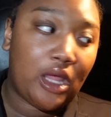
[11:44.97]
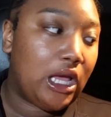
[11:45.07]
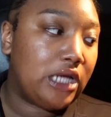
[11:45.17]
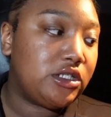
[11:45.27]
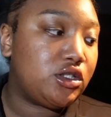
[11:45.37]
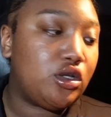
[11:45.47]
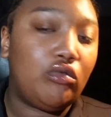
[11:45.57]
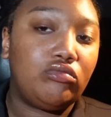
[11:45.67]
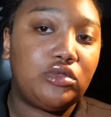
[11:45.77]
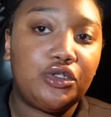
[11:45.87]
I just
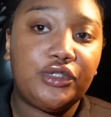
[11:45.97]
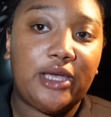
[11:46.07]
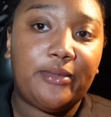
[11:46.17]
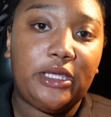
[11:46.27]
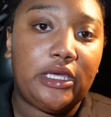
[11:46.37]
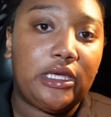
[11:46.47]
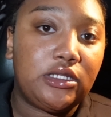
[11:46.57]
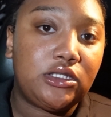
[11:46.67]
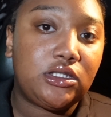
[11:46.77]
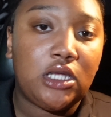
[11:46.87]
don't do that
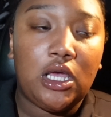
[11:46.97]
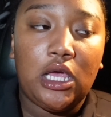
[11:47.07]
because